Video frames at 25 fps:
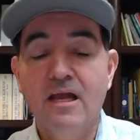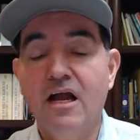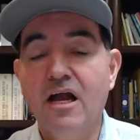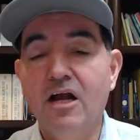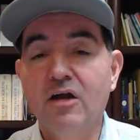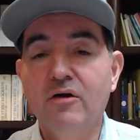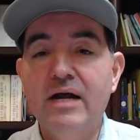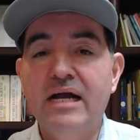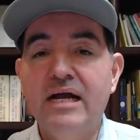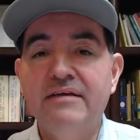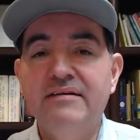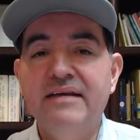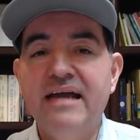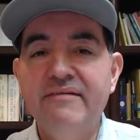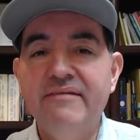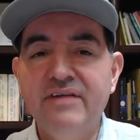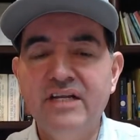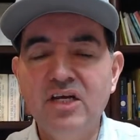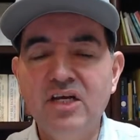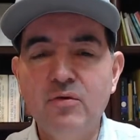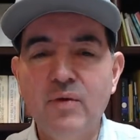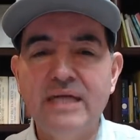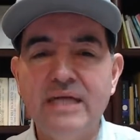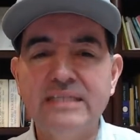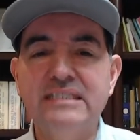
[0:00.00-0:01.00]
All right. You have
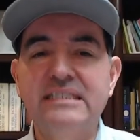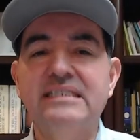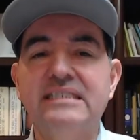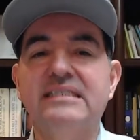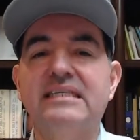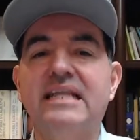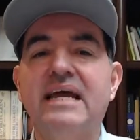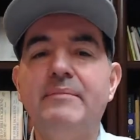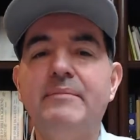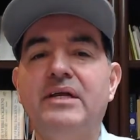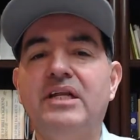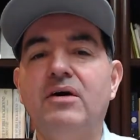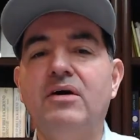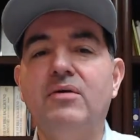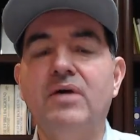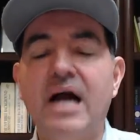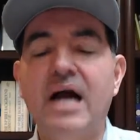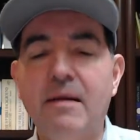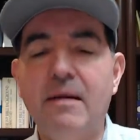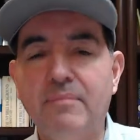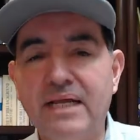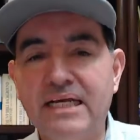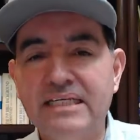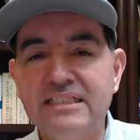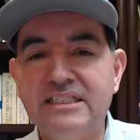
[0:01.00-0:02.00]
any questions? Let me know.
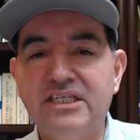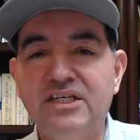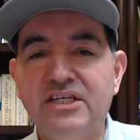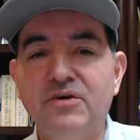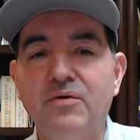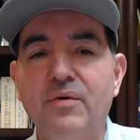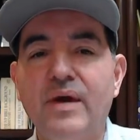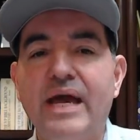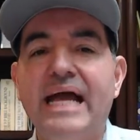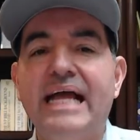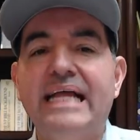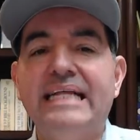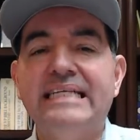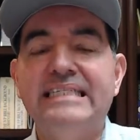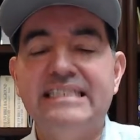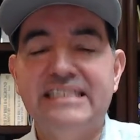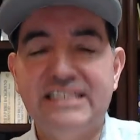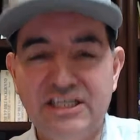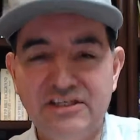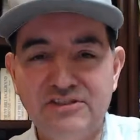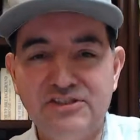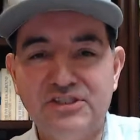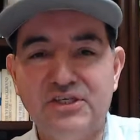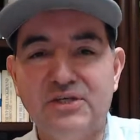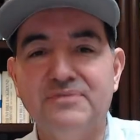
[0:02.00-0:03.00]
God bless you, and
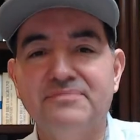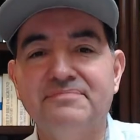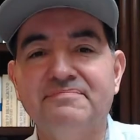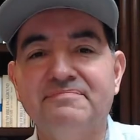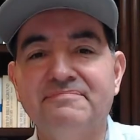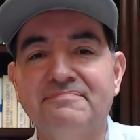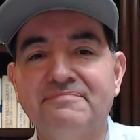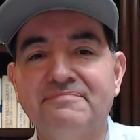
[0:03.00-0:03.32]
see you soon.